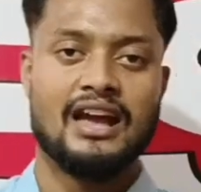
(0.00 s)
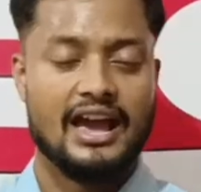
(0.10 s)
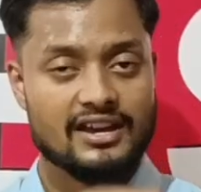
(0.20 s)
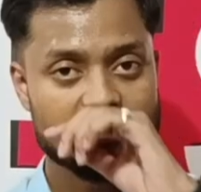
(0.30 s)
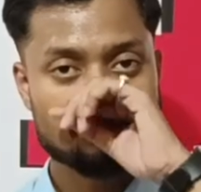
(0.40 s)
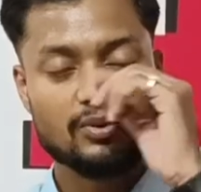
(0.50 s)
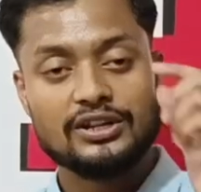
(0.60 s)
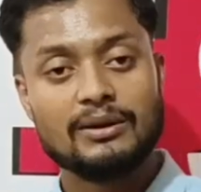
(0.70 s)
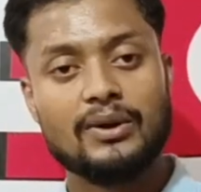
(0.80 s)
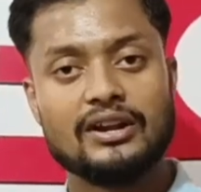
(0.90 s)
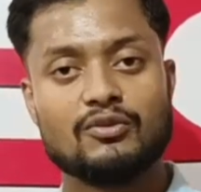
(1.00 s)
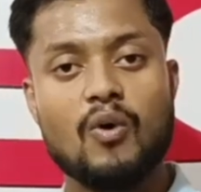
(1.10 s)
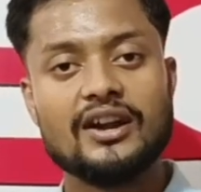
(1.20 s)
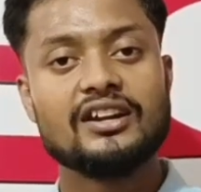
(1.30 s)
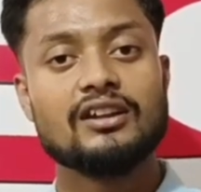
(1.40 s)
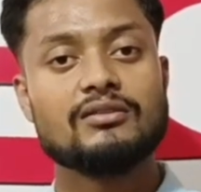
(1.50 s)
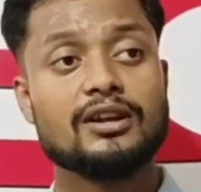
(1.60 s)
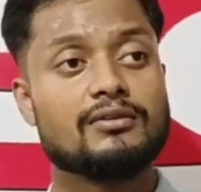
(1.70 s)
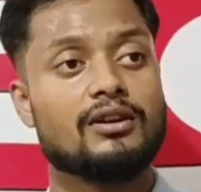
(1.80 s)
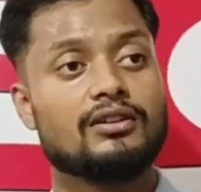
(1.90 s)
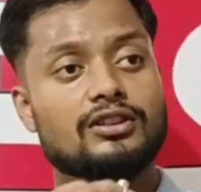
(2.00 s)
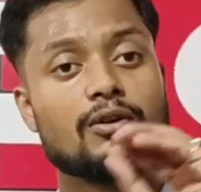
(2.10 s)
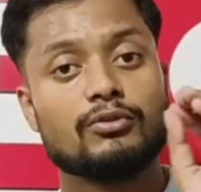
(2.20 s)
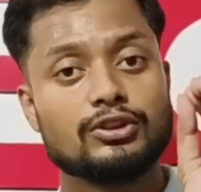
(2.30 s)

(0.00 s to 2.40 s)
He's just pulling the bread. Why did the, the,